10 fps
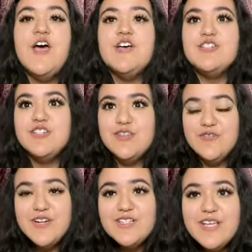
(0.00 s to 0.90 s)
So the
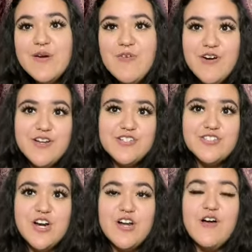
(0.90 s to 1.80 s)
first thing I wanted to
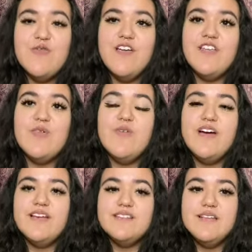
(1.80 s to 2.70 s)
start off with
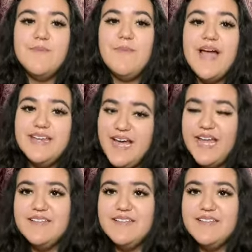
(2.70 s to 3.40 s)
was my diet.